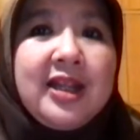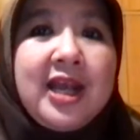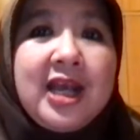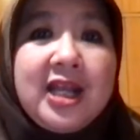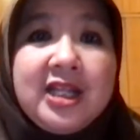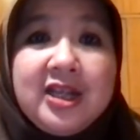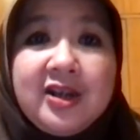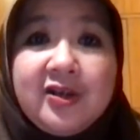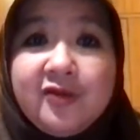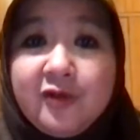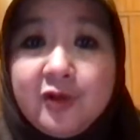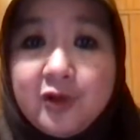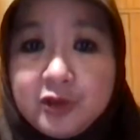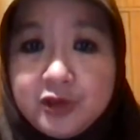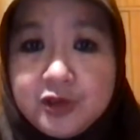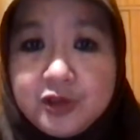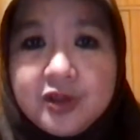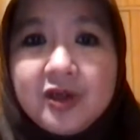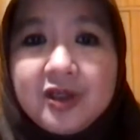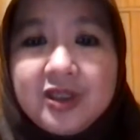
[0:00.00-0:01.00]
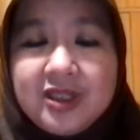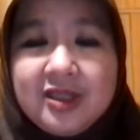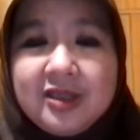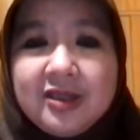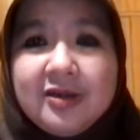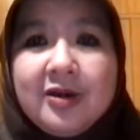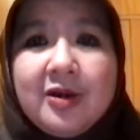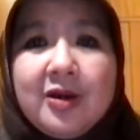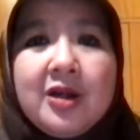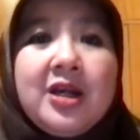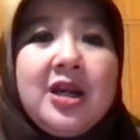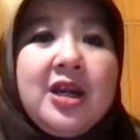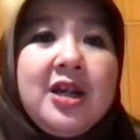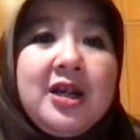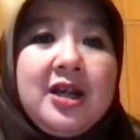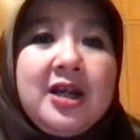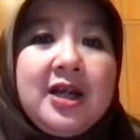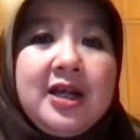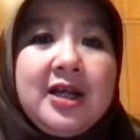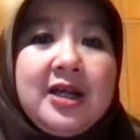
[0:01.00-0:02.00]
another fourth shot, or
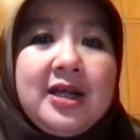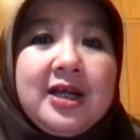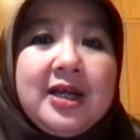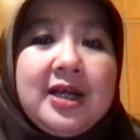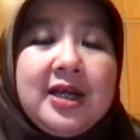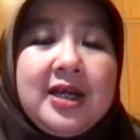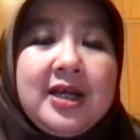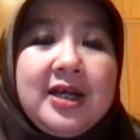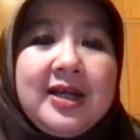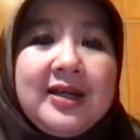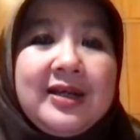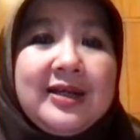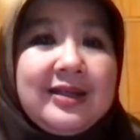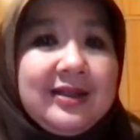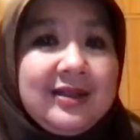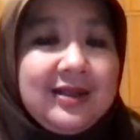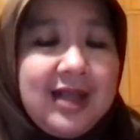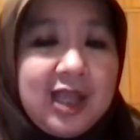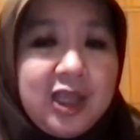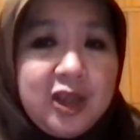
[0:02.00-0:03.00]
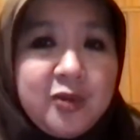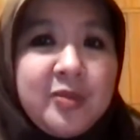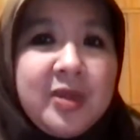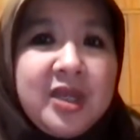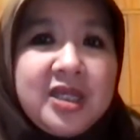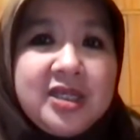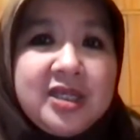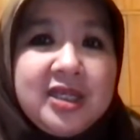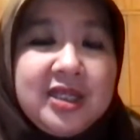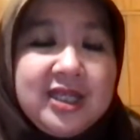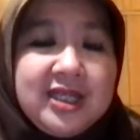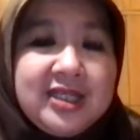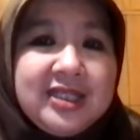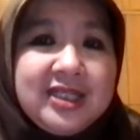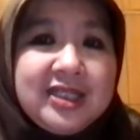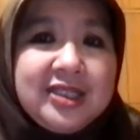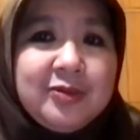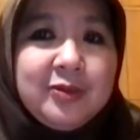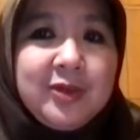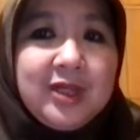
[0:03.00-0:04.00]
like you mentioned,
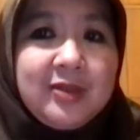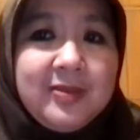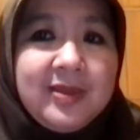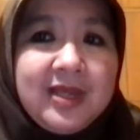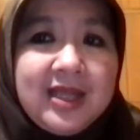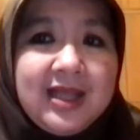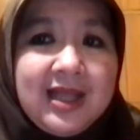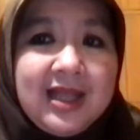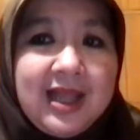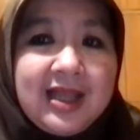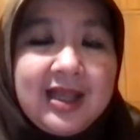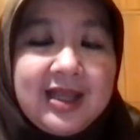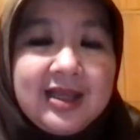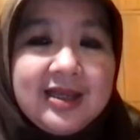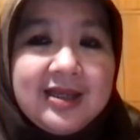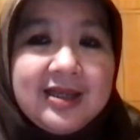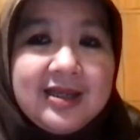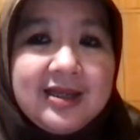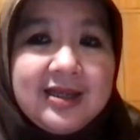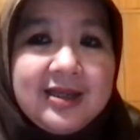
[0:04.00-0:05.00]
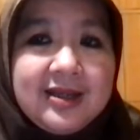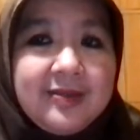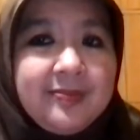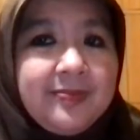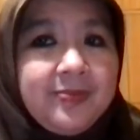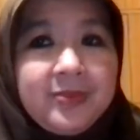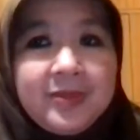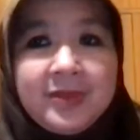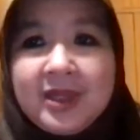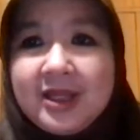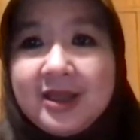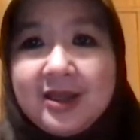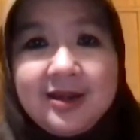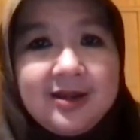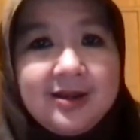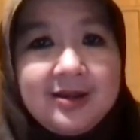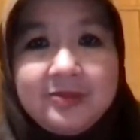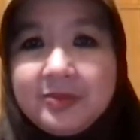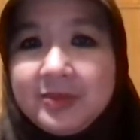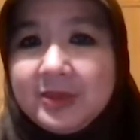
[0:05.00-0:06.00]
will be like a
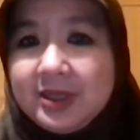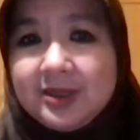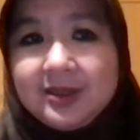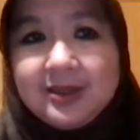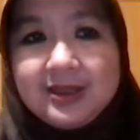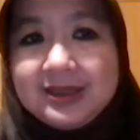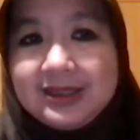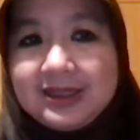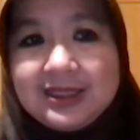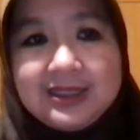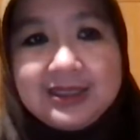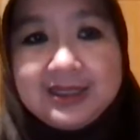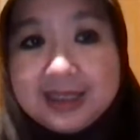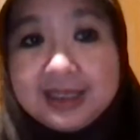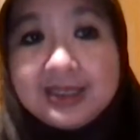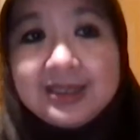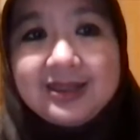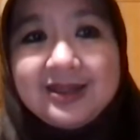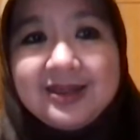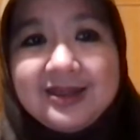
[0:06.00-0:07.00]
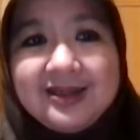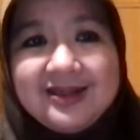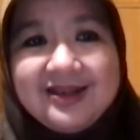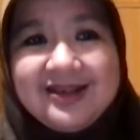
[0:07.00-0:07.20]
third